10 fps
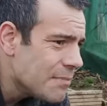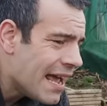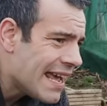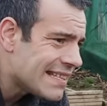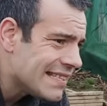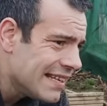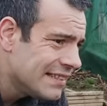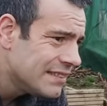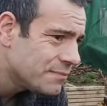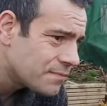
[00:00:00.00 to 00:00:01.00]
hessian,
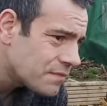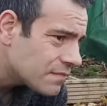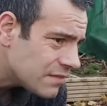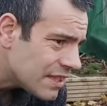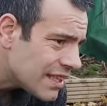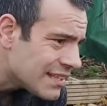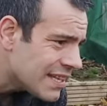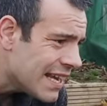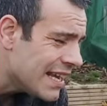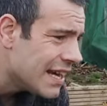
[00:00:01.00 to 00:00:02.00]
tie
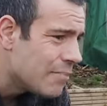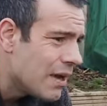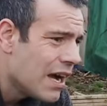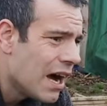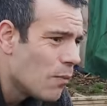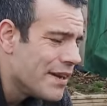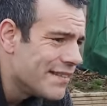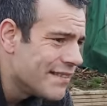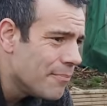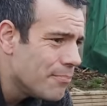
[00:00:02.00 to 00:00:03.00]
it up, and we
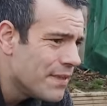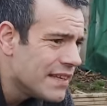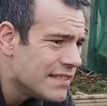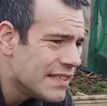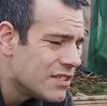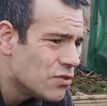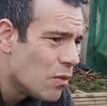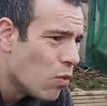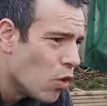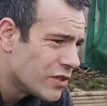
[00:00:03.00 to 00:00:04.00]
dump this into a
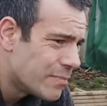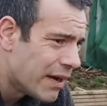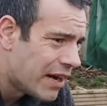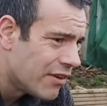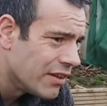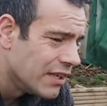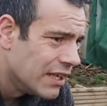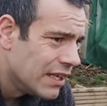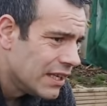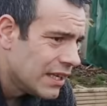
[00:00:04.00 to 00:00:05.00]
water barrel.
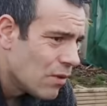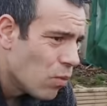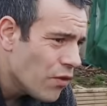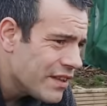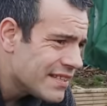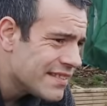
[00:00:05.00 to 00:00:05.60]
What this